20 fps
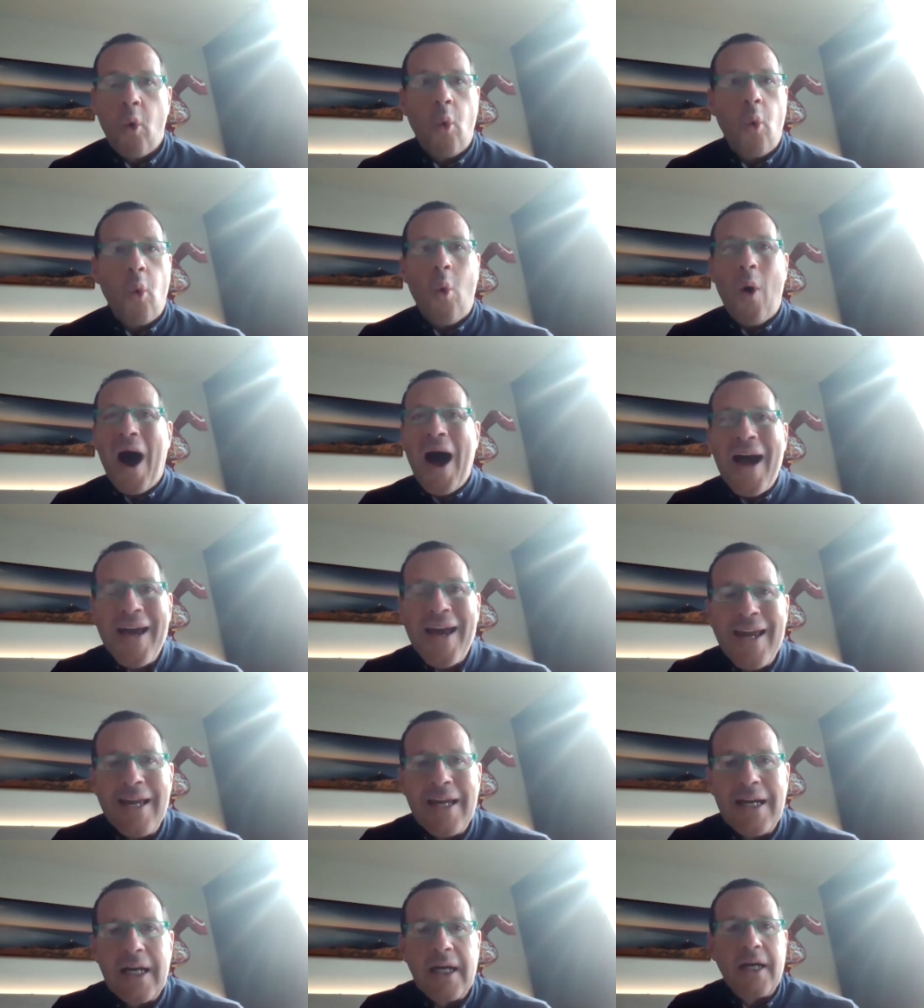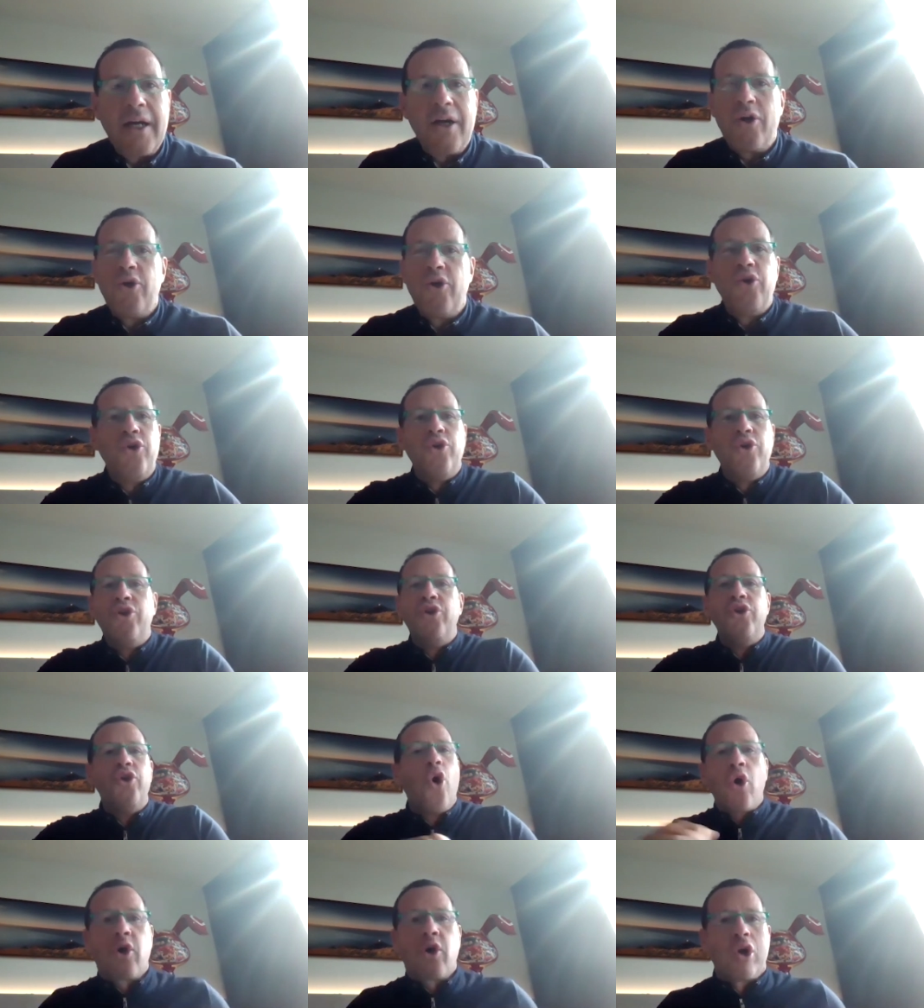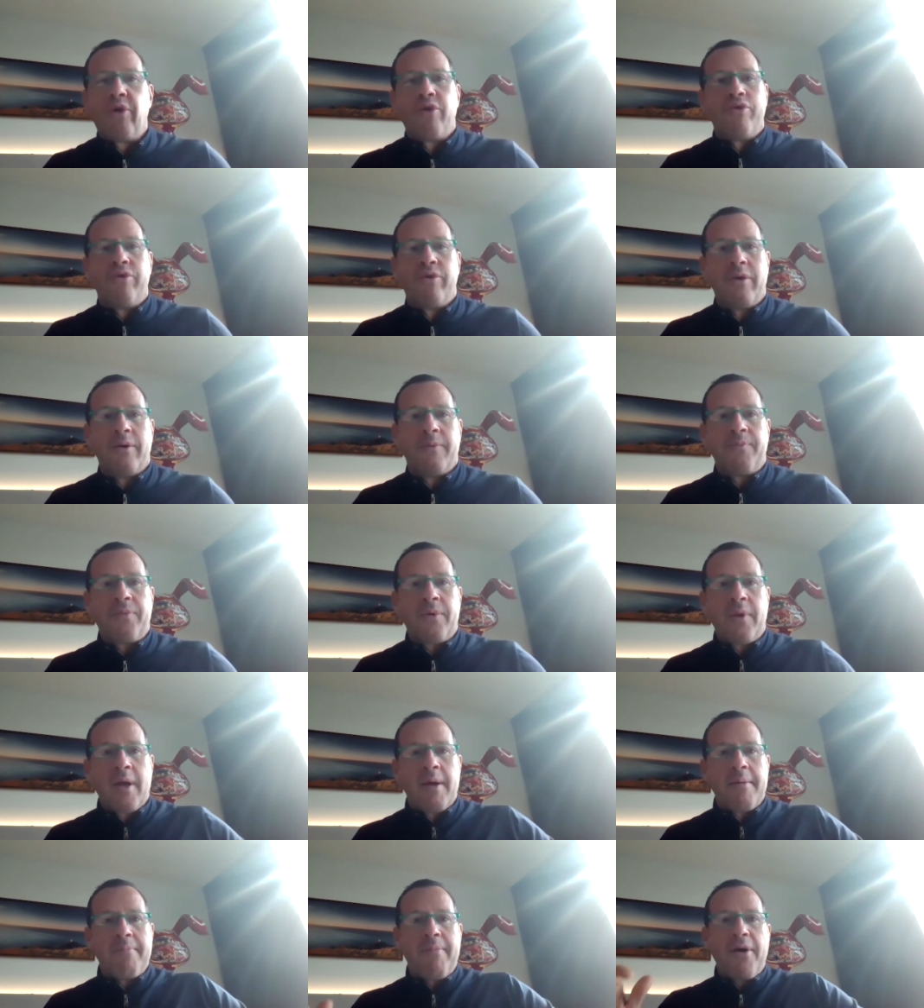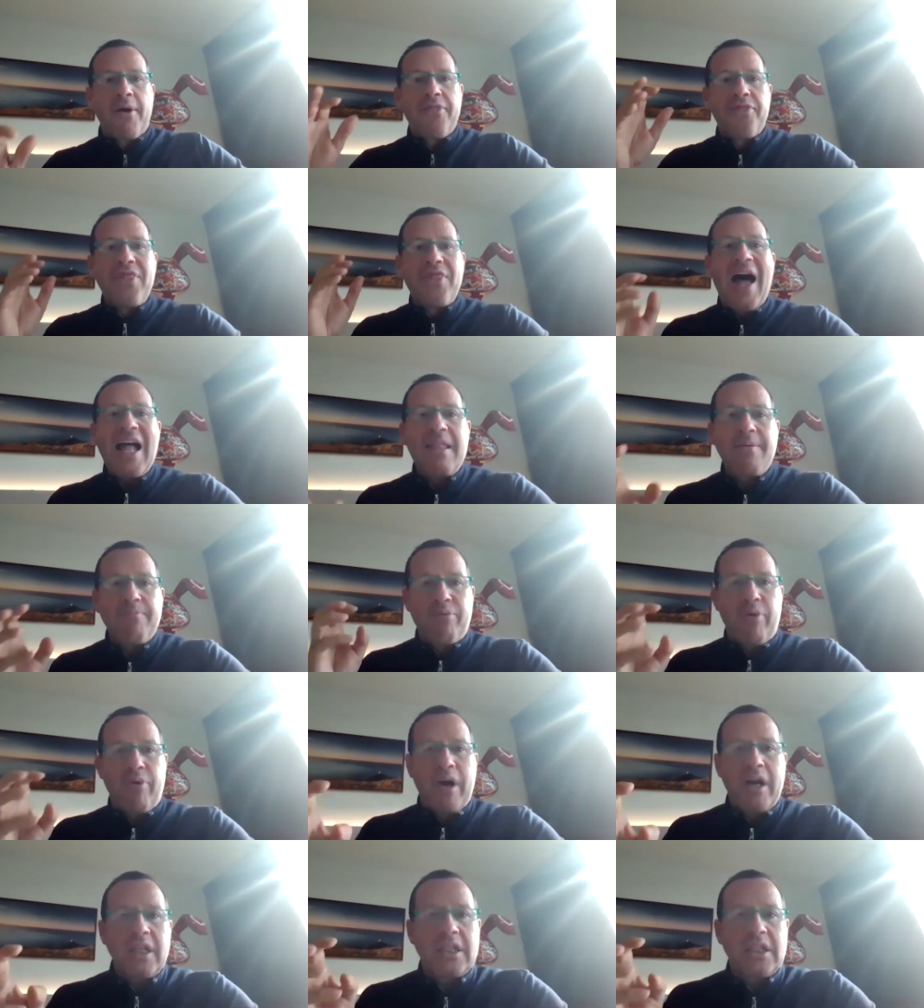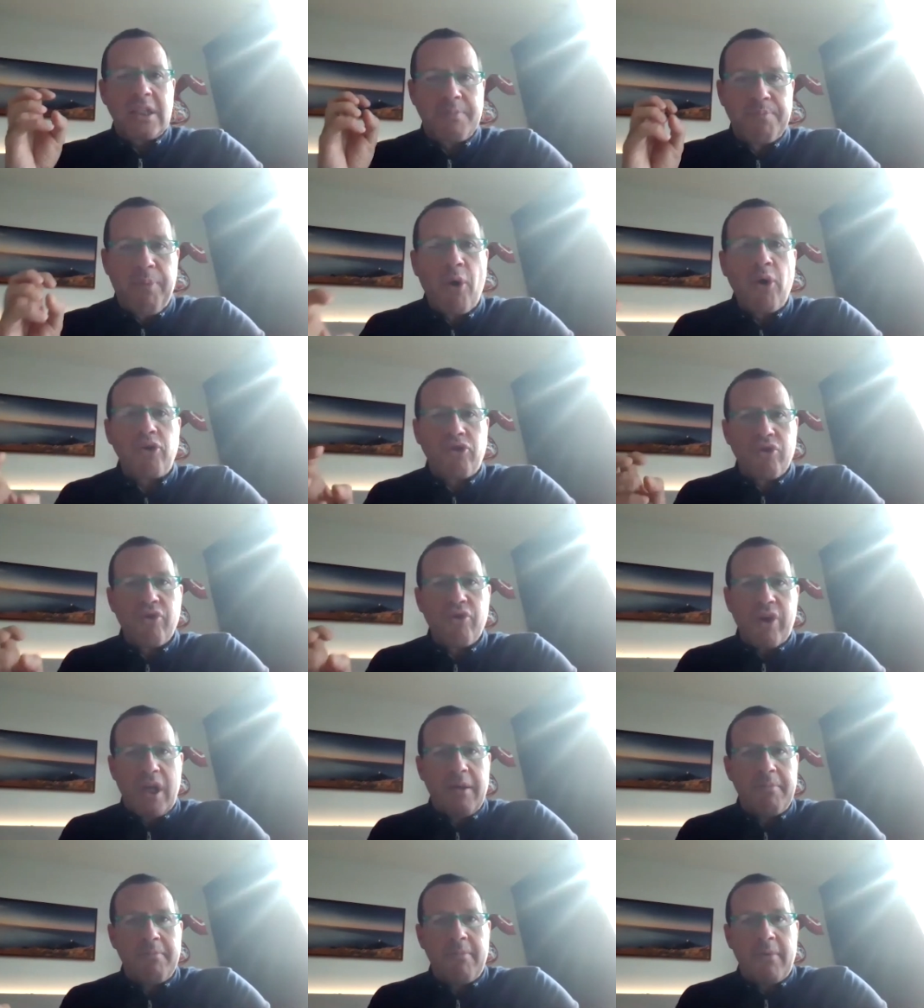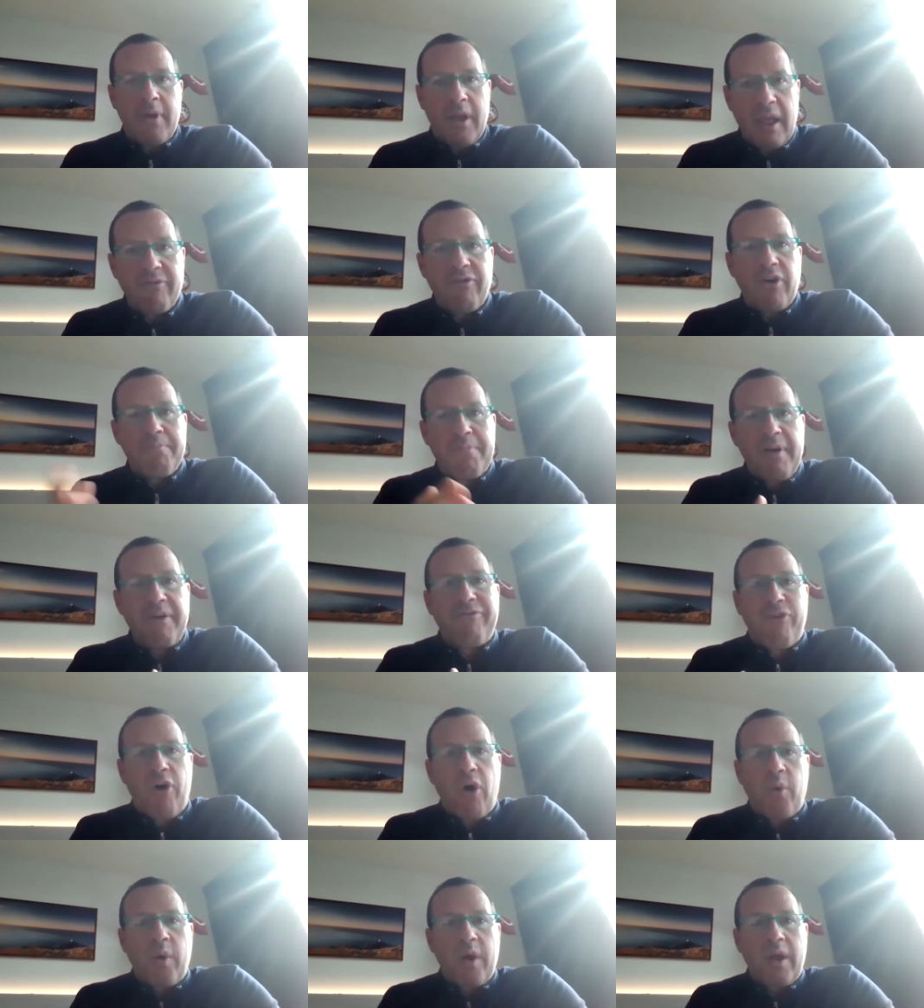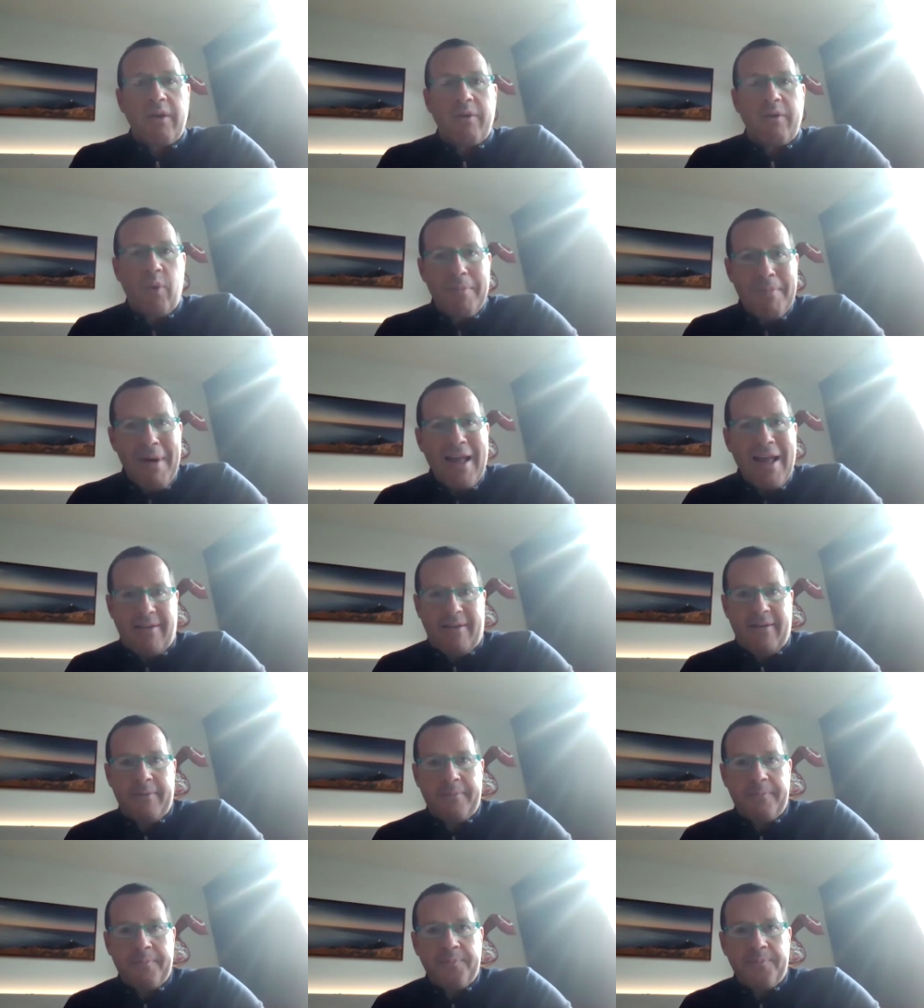Why? No clue. But that brand spoke to him even before we, we met.